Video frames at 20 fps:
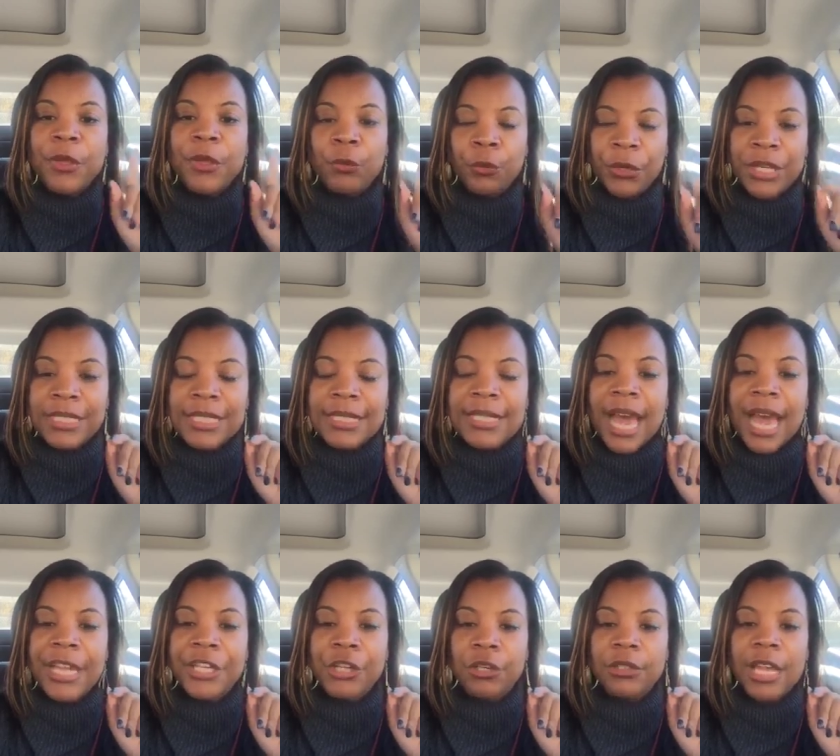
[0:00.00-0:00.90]

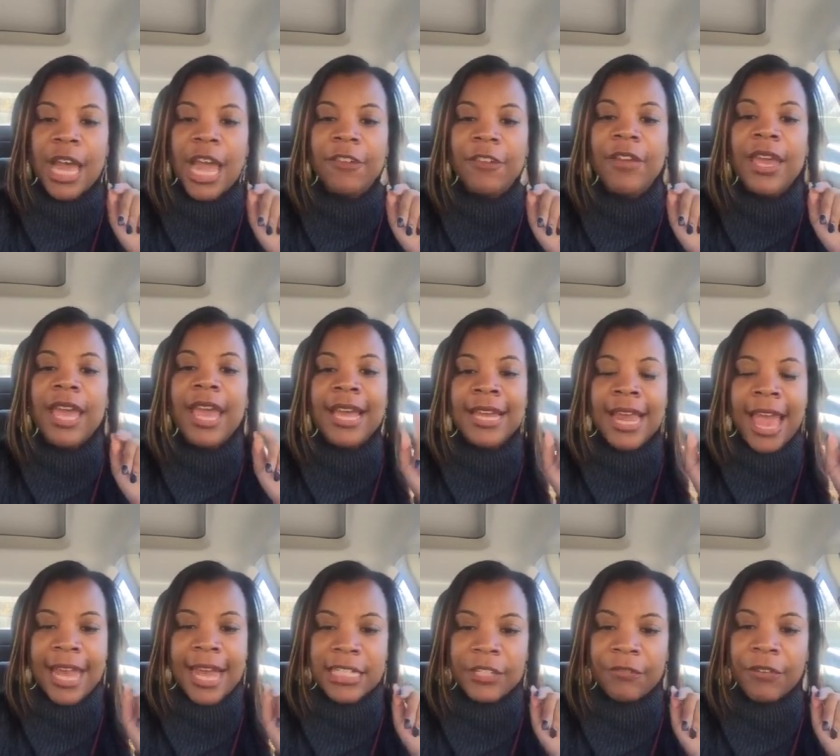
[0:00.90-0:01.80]
redesign your life and
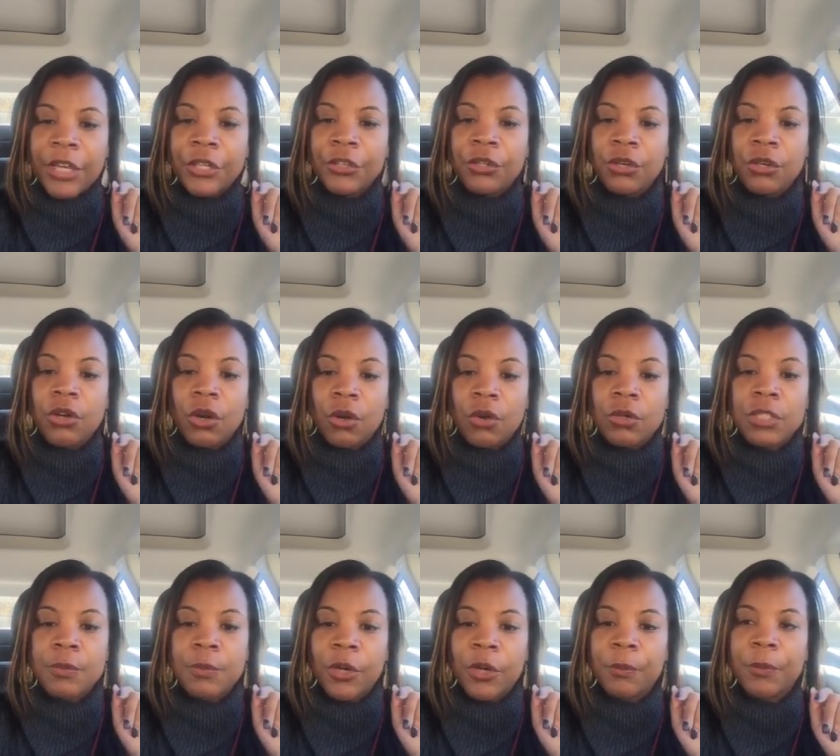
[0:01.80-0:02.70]
activate your
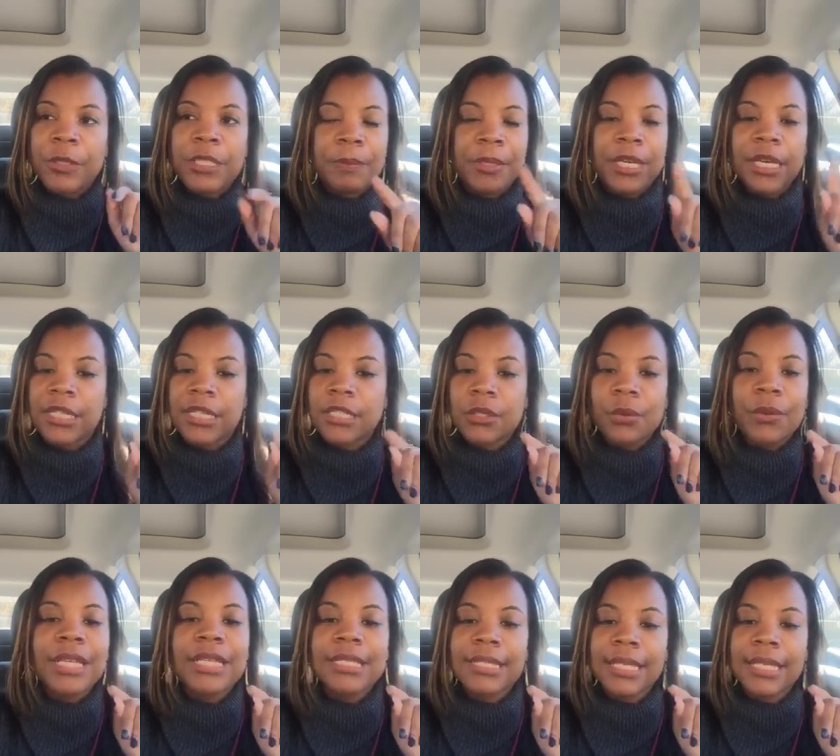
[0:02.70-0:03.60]
goals purpose, because
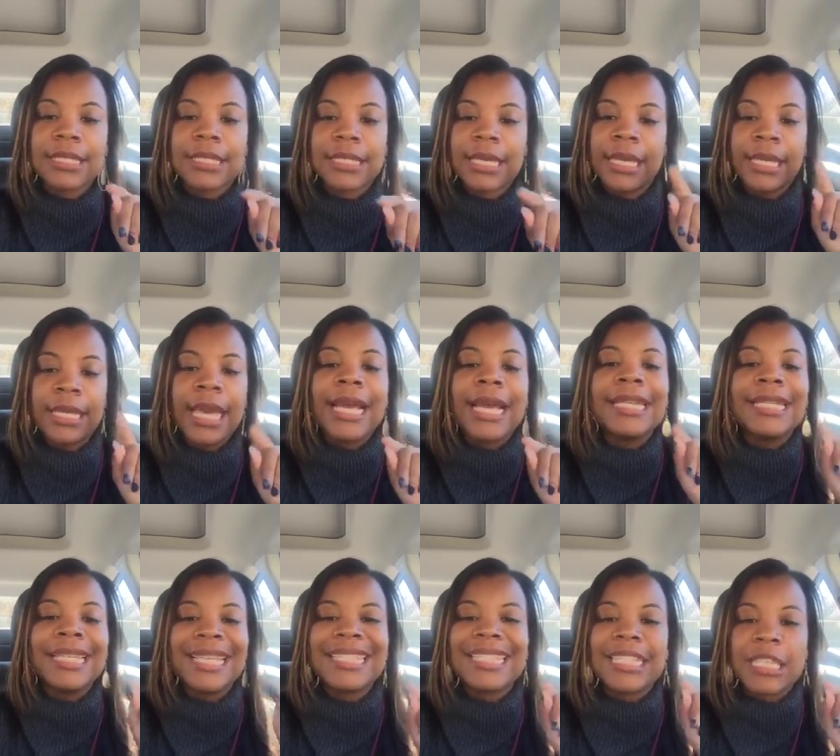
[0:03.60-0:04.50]
2016
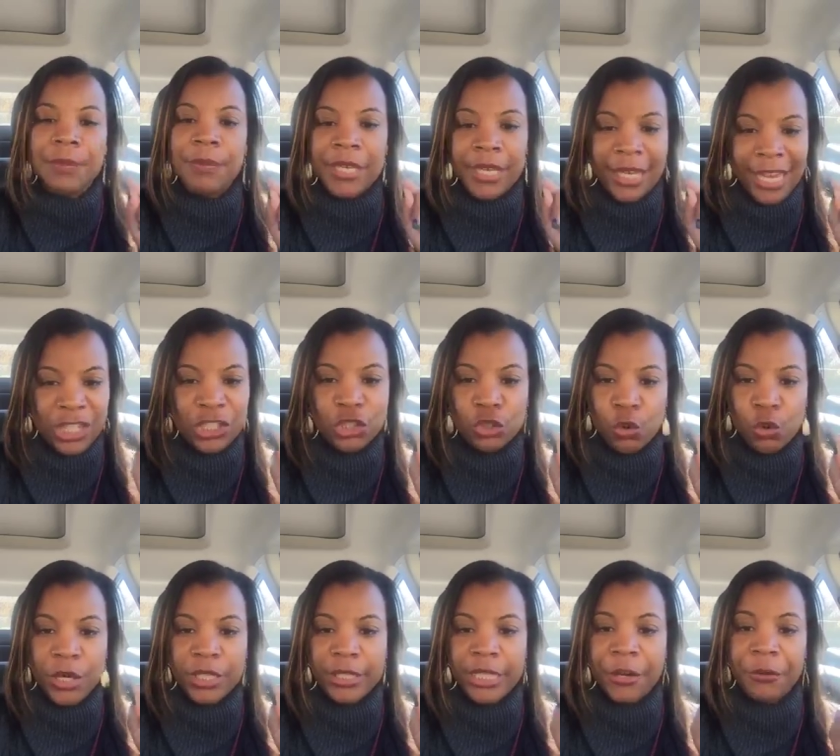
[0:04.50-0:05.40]
needs to be
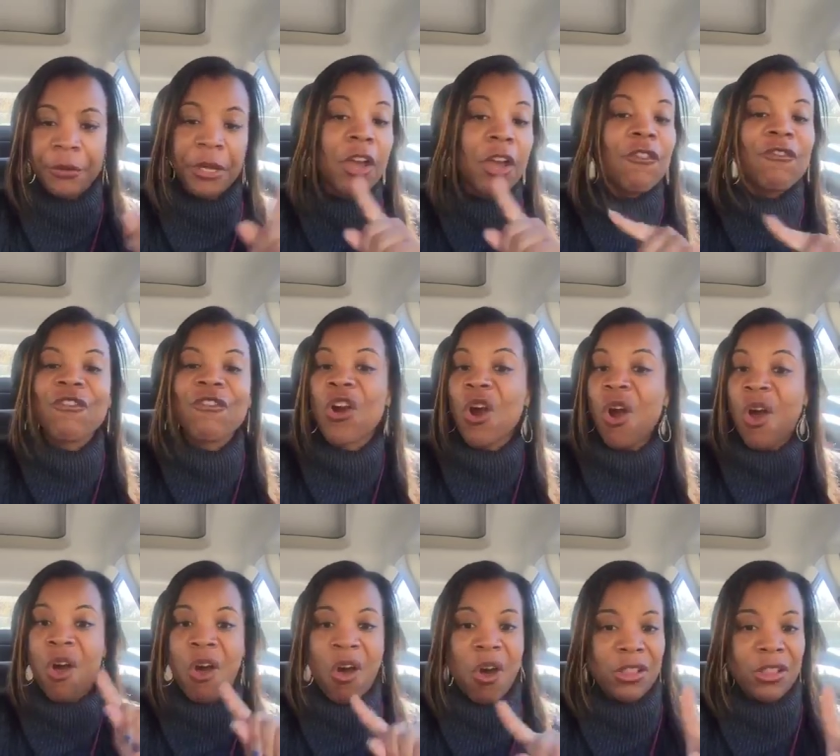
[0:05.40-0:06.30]
extraordinary for
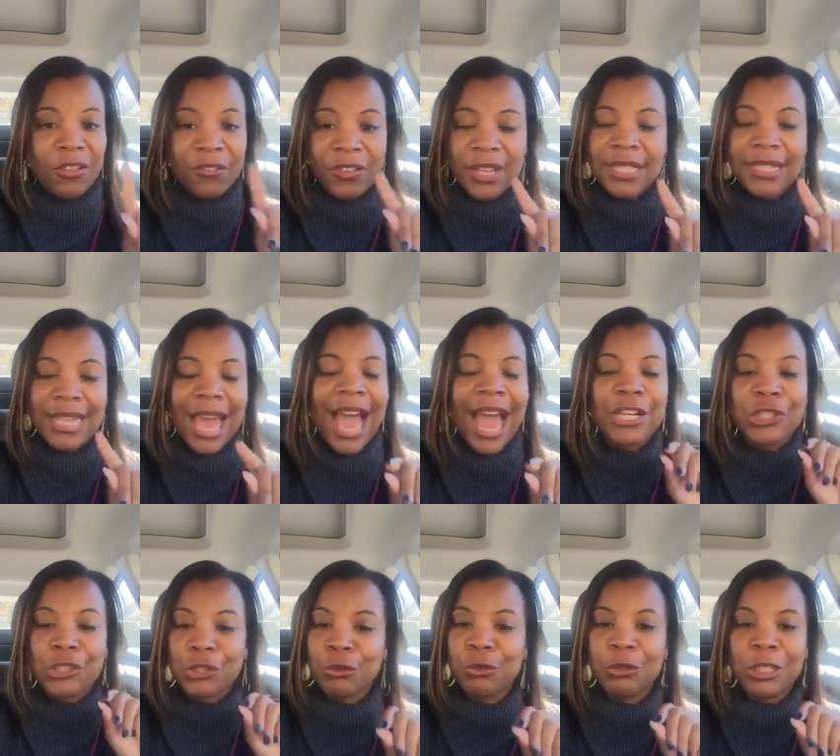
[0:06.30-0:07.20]
all of us. I
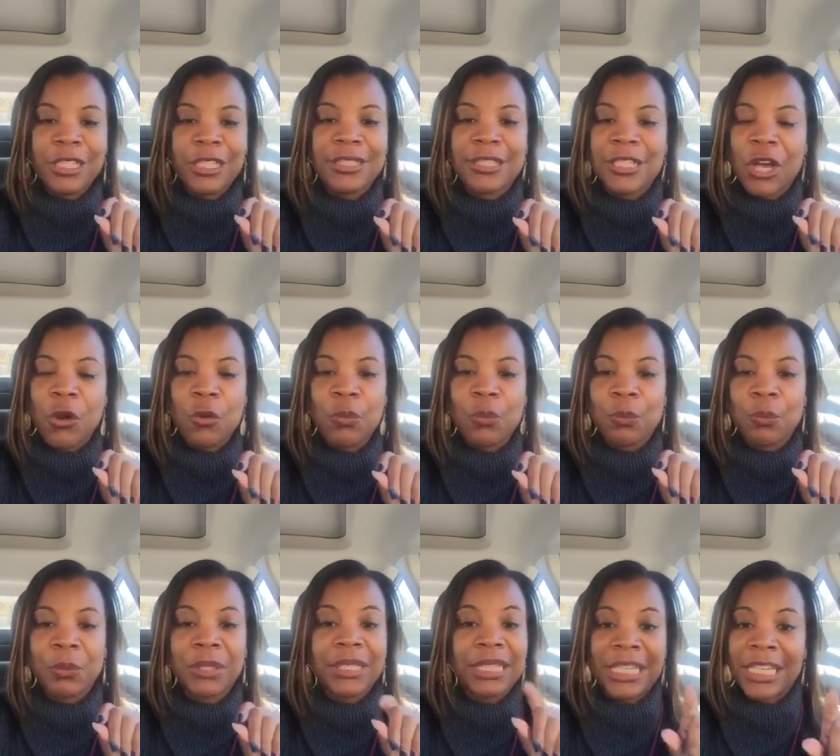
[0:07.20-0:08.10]
truly
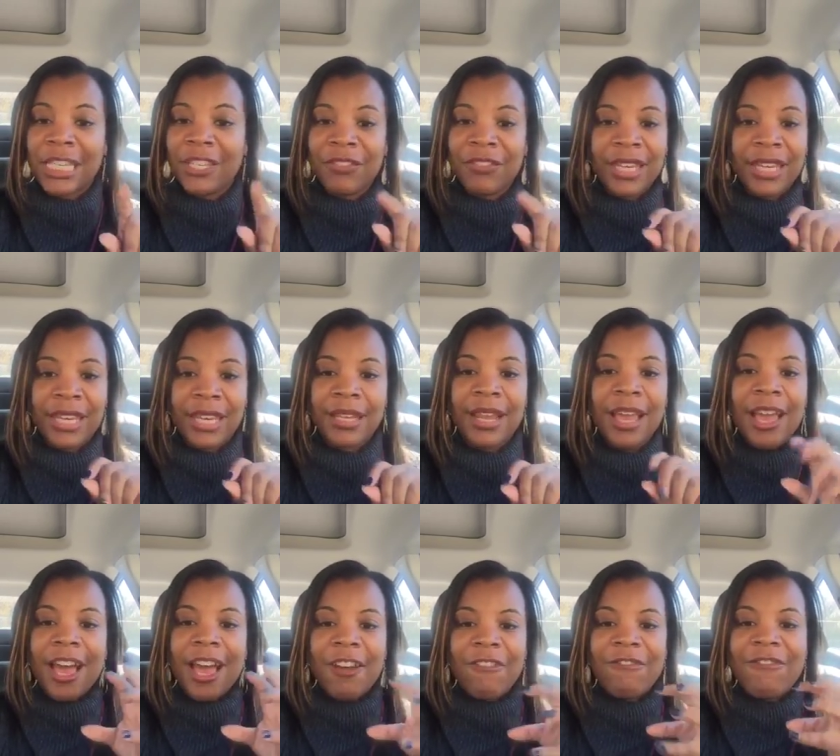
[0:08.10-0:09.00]
don't believe in
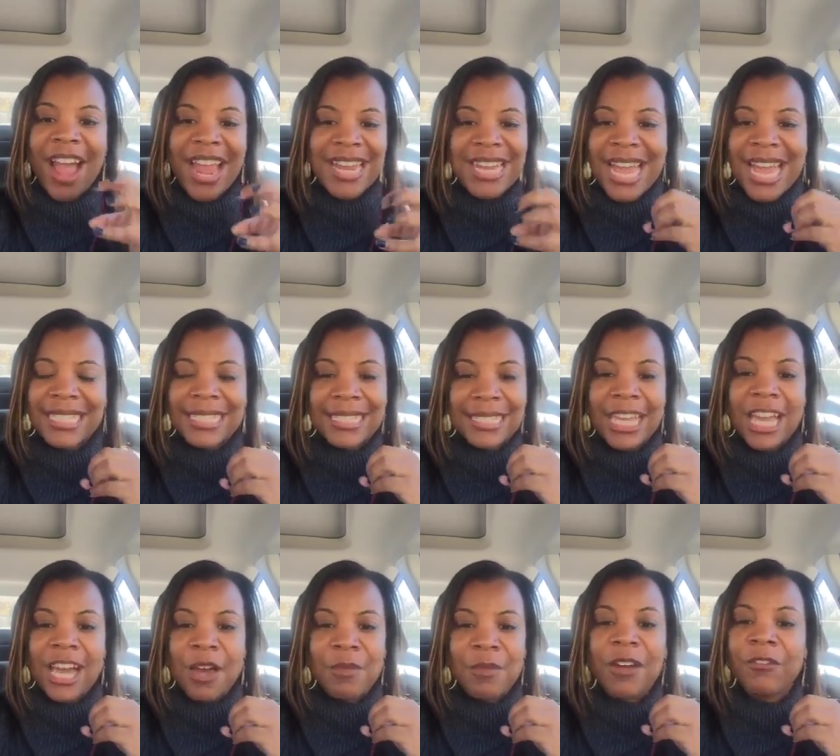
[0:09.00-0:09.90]
a finite
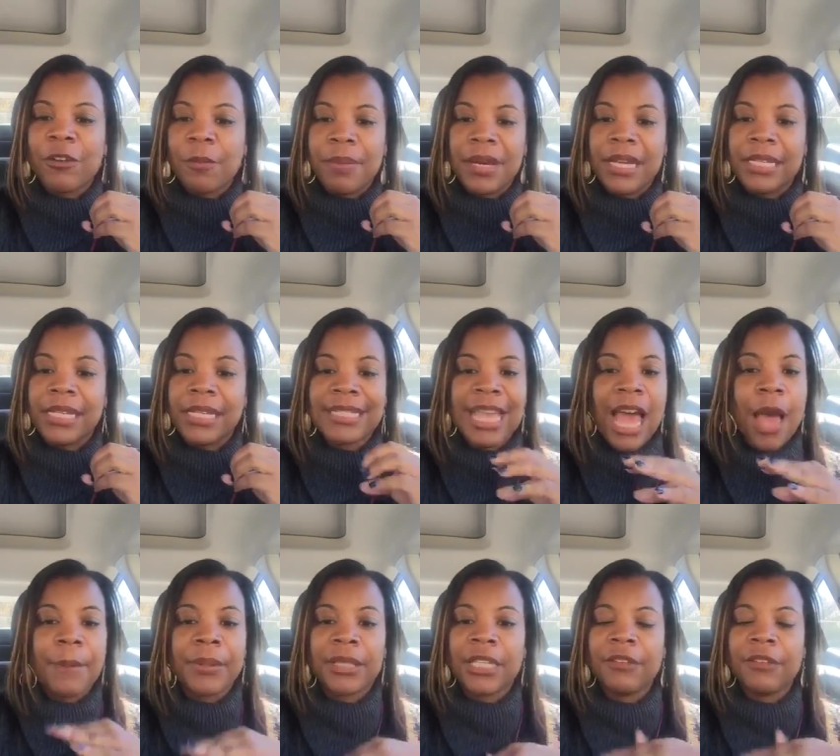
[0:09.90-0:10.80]
sum of abundance.
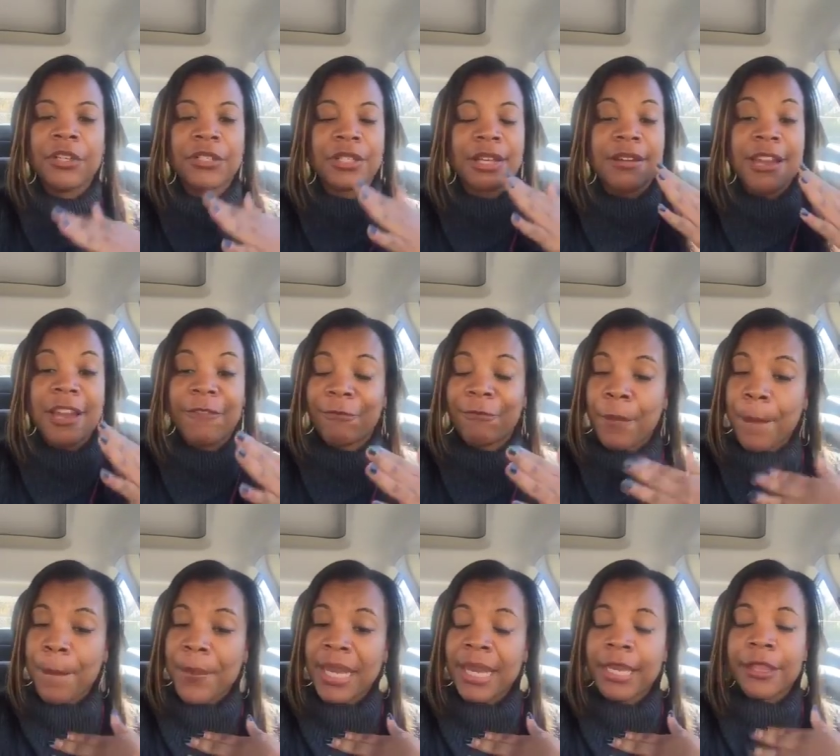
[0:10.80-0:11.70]
I believe there's enough for
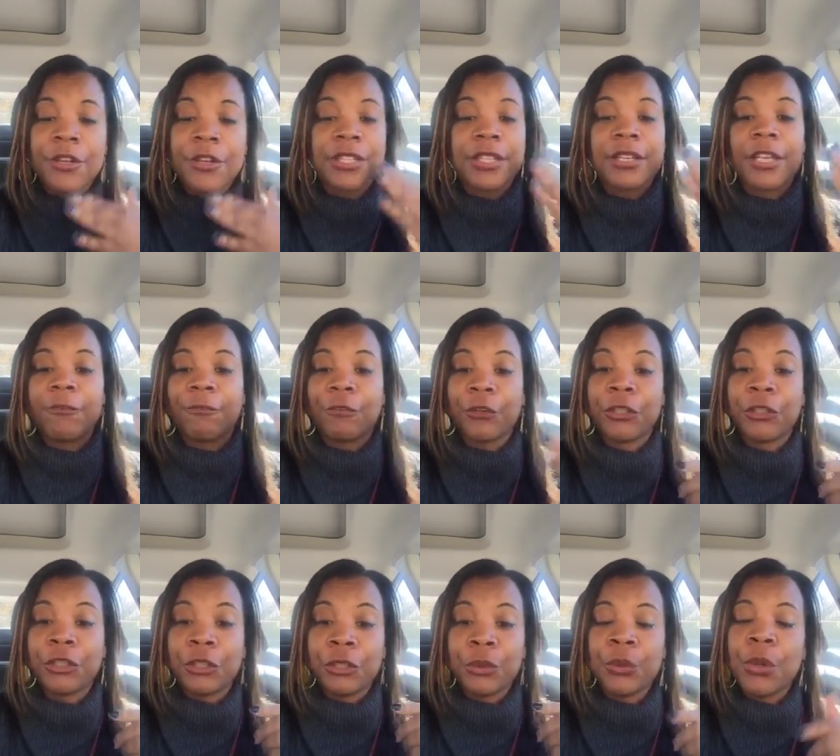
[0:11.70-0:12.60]
me and there's enough for
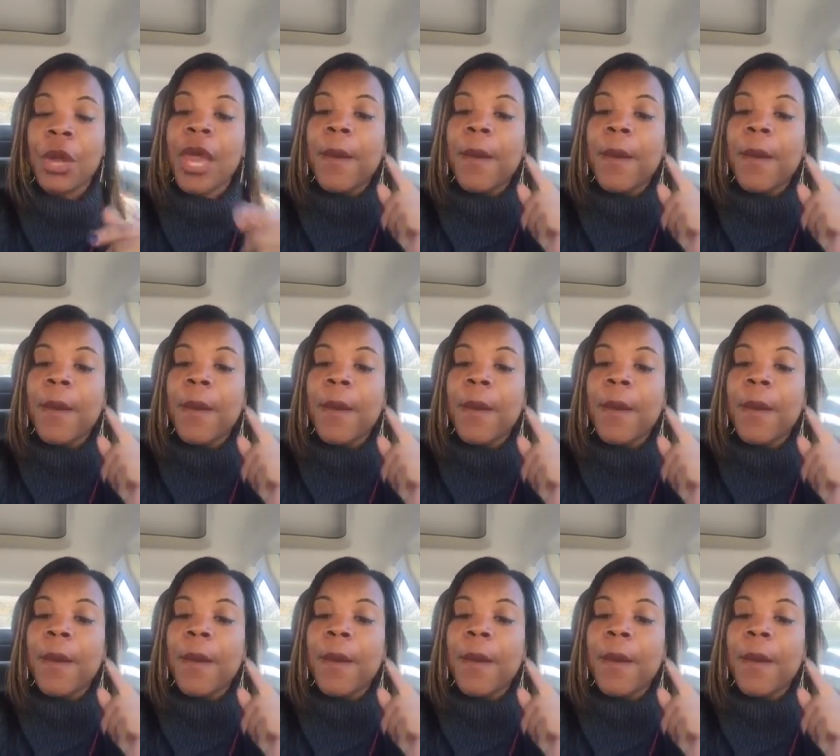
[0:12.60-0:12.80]
you,